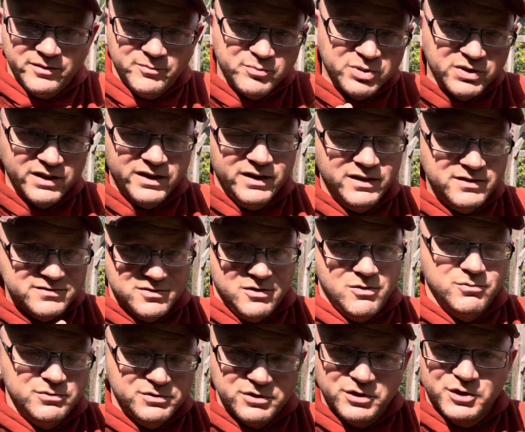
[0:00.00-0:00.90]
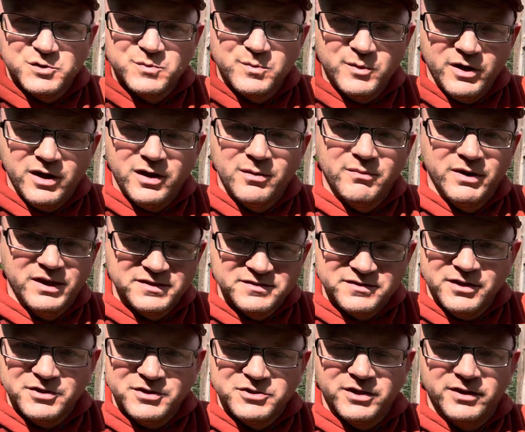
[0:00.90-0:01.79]
Please don't judge me on my
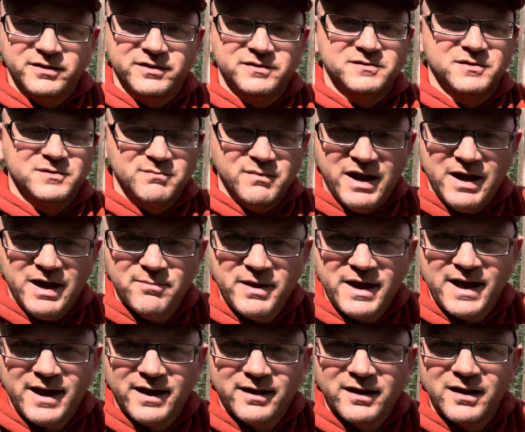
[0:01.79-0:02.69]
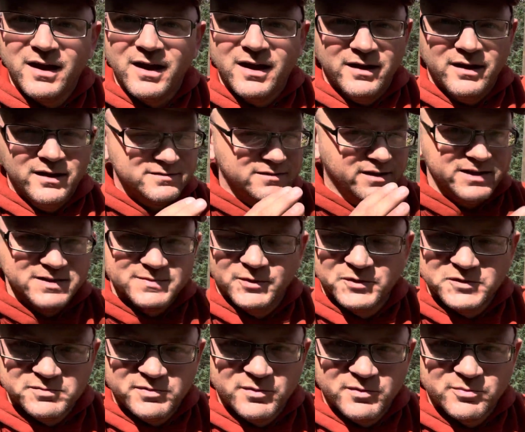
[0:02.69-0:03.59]
stitching. This is my pack. It's not
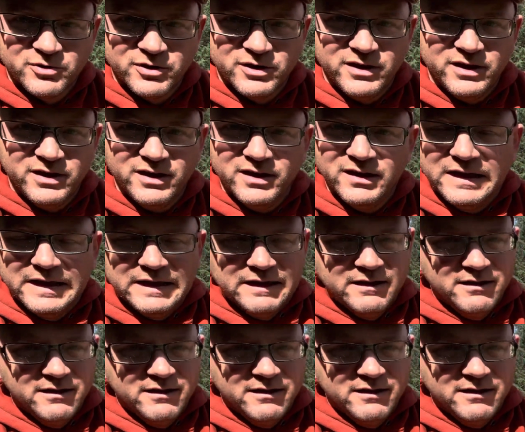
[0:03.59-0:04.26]
supposed to be pretty.